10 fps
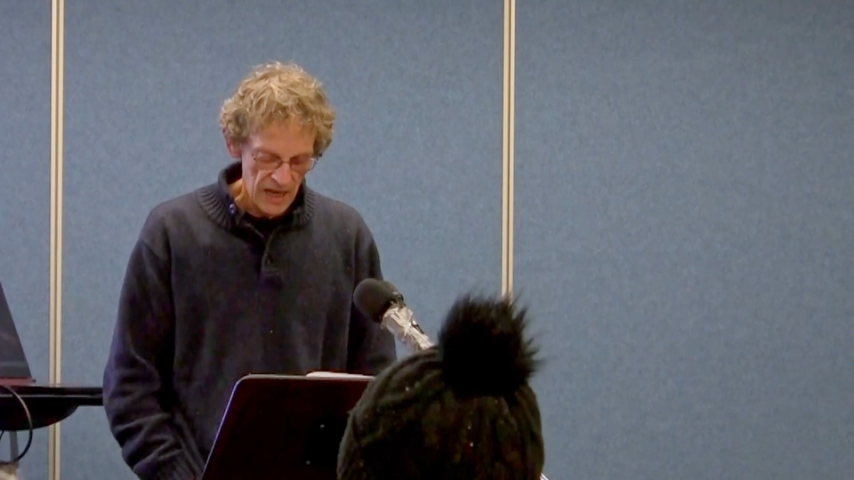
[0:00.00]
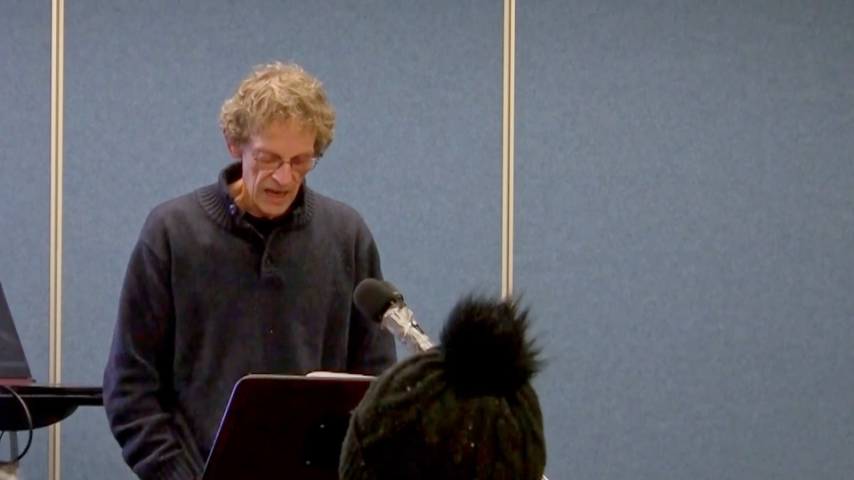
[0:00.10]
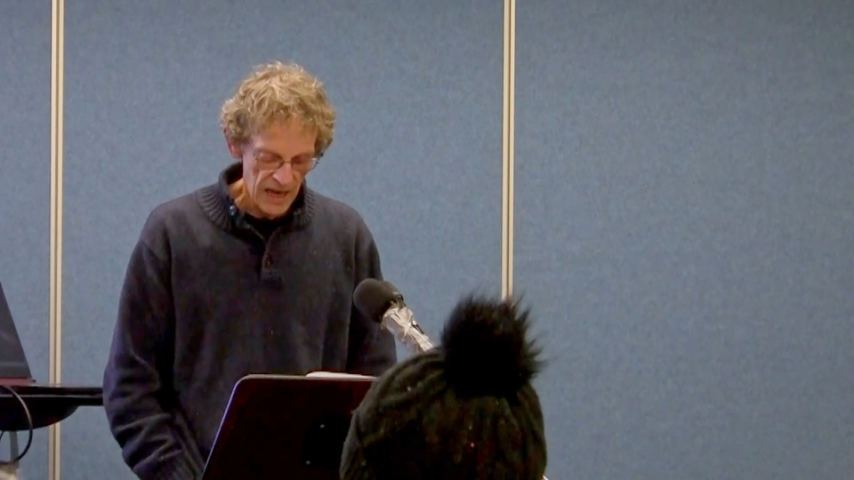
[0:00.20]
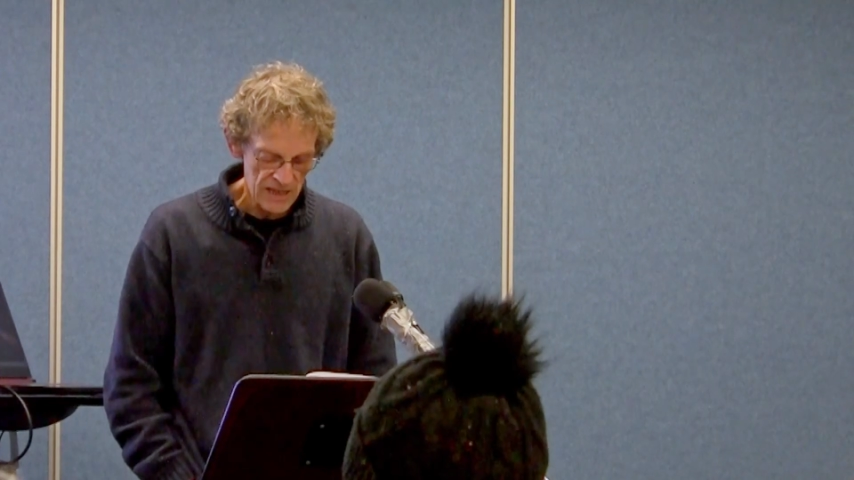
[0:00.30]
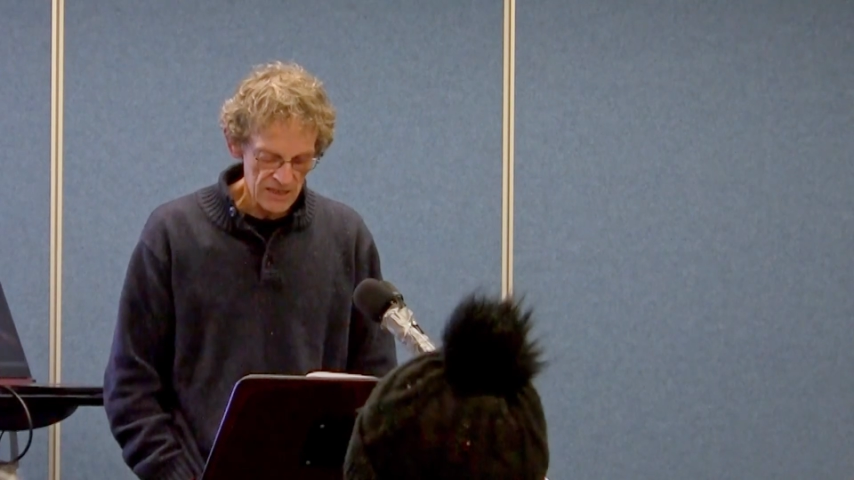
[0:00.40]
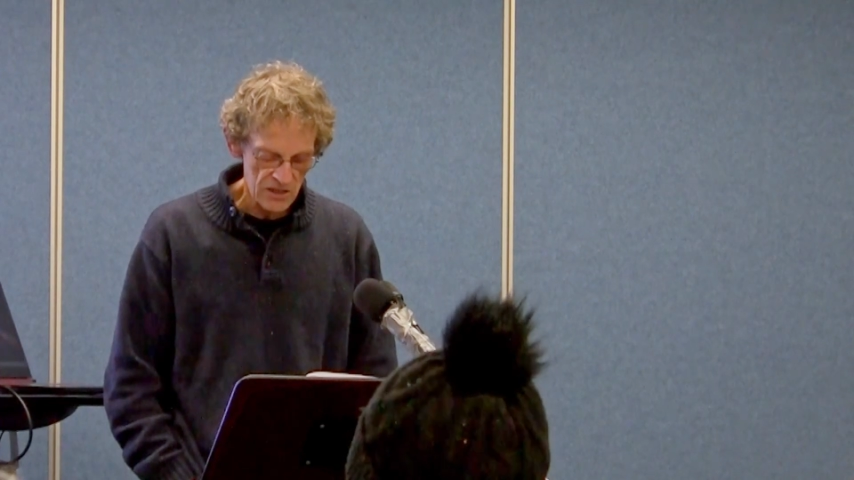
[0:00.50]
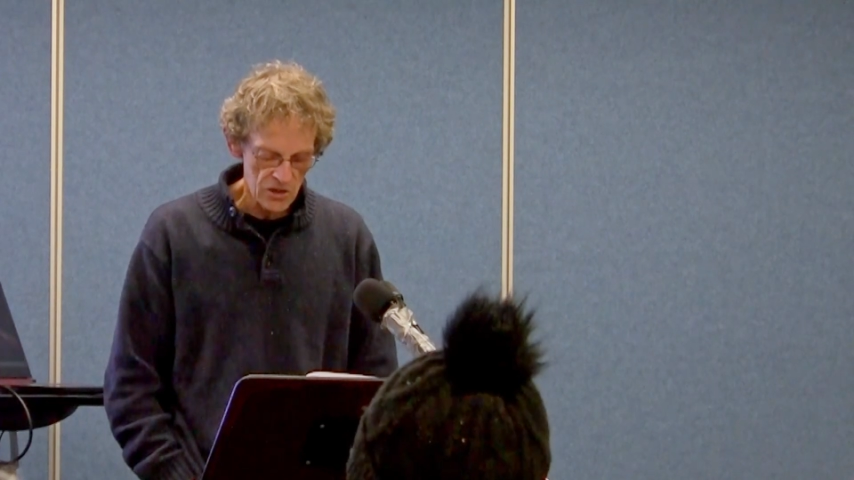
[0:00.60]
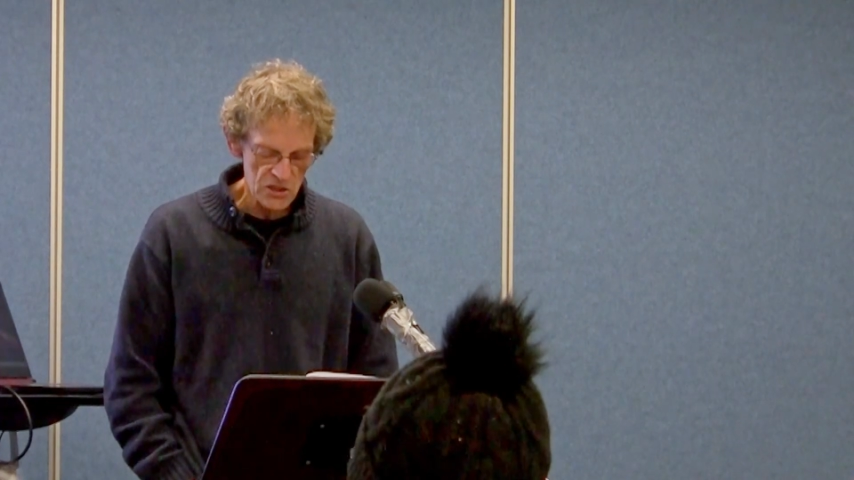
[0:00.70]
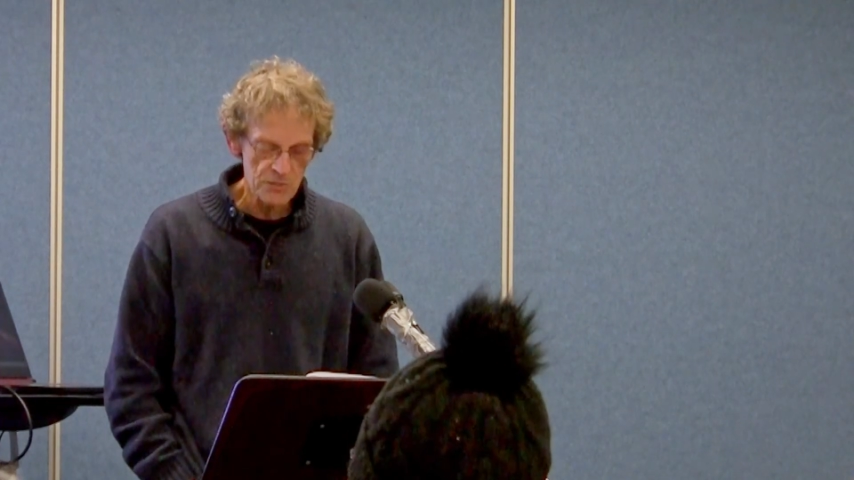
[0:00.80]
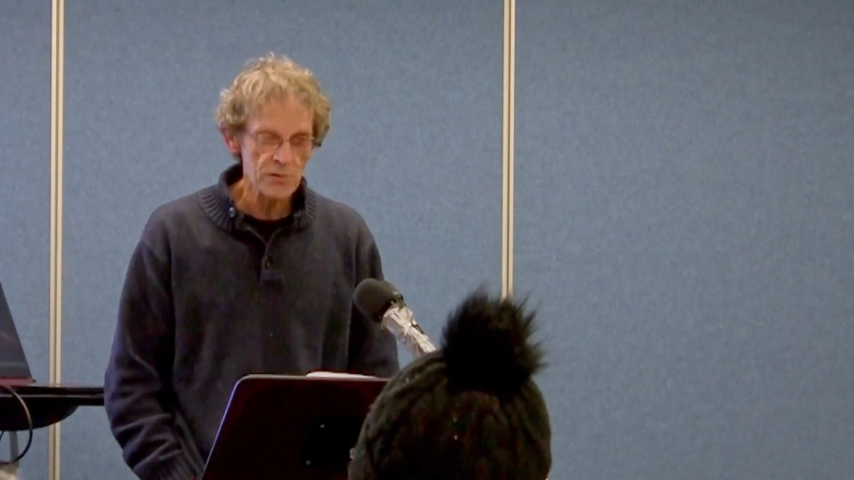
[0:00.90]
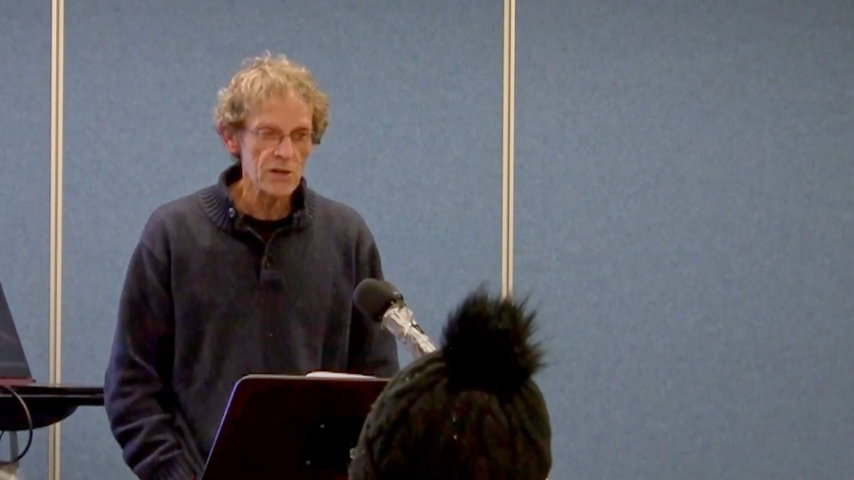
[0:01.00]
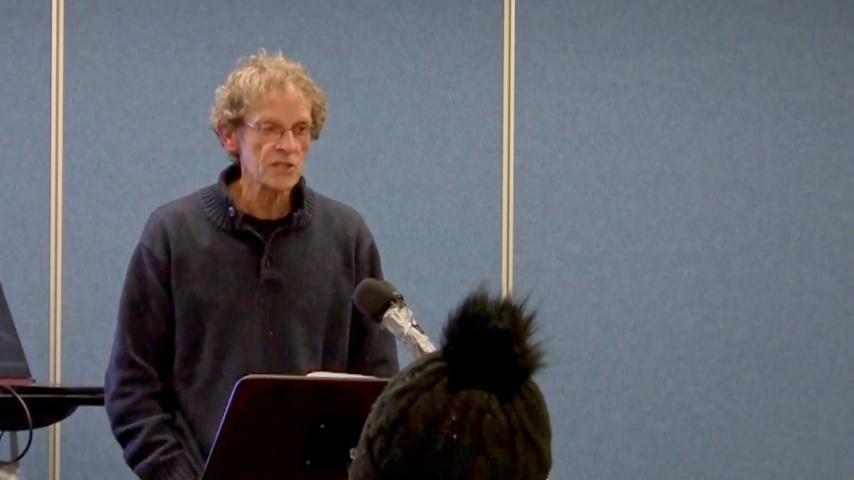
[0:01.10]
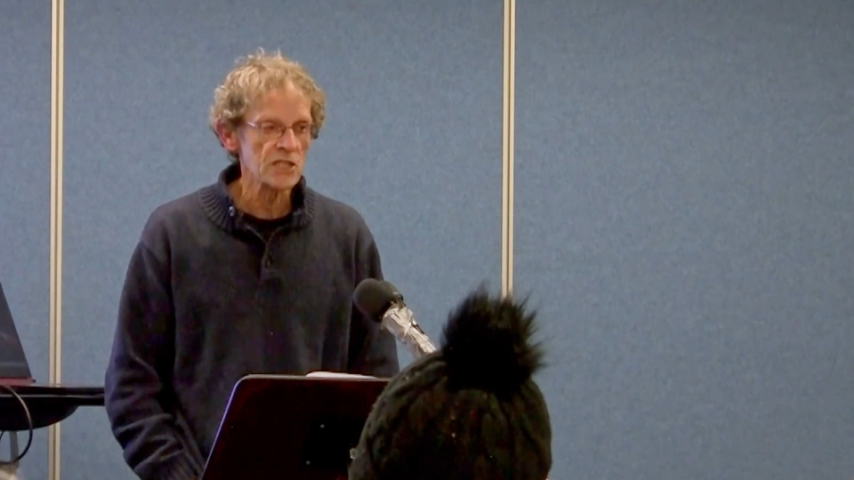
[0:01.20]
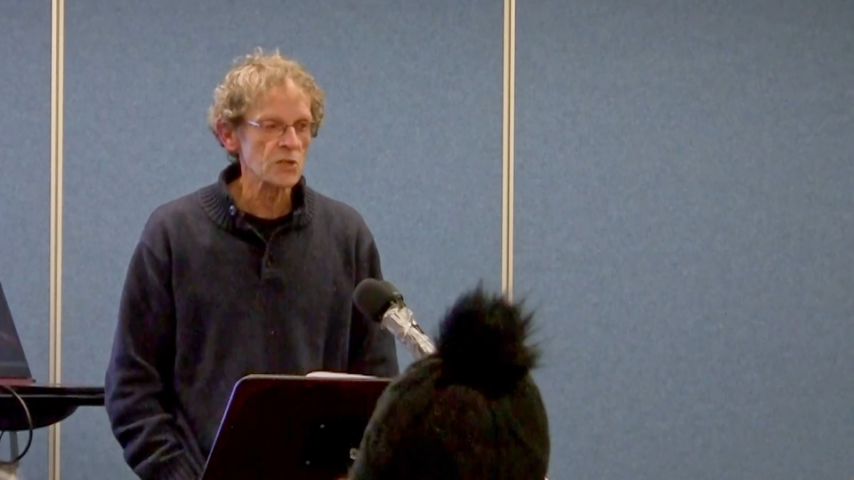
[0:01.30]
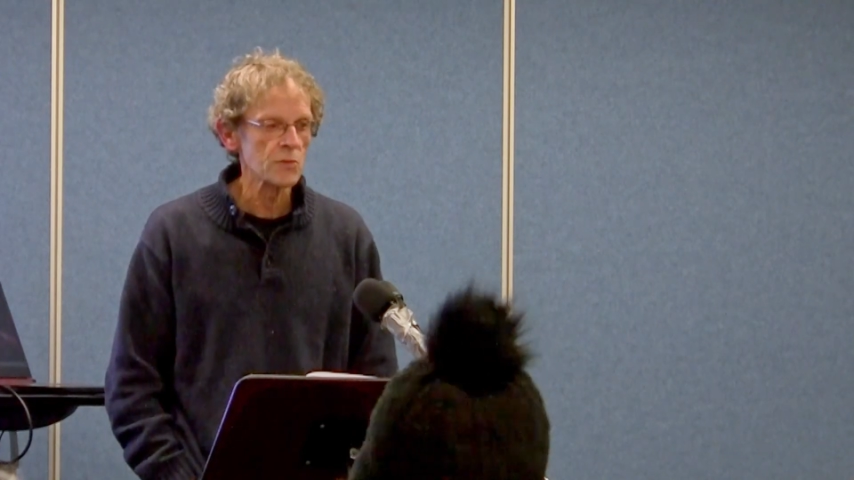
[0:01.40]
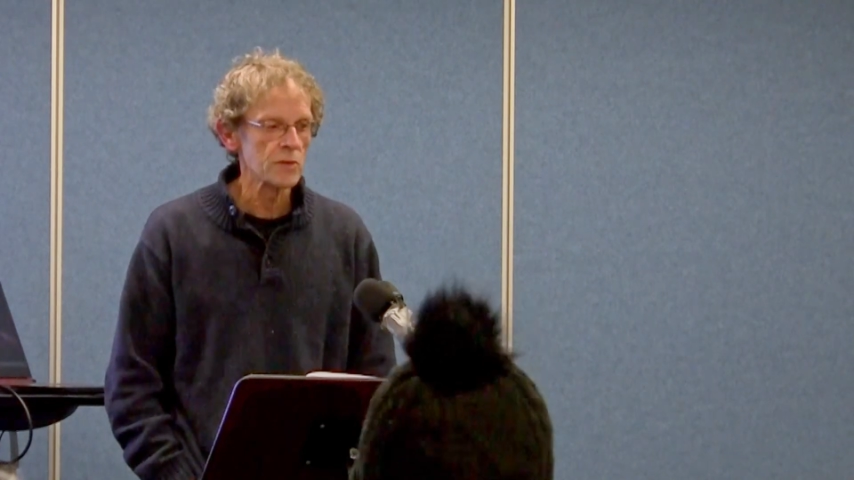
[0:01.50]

and lodged a protest with